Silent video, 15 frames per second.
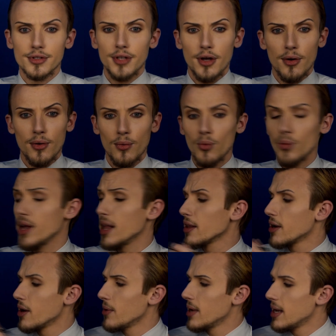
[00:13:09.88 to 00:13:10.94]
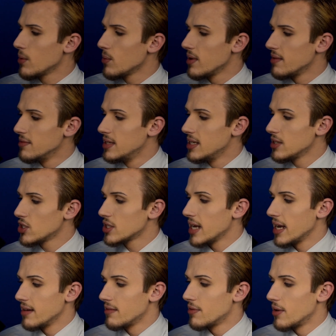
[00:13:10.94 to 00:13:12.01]
So, we'll go in with this
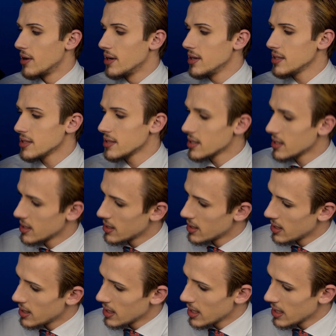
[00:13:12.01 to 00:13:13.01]
shade first.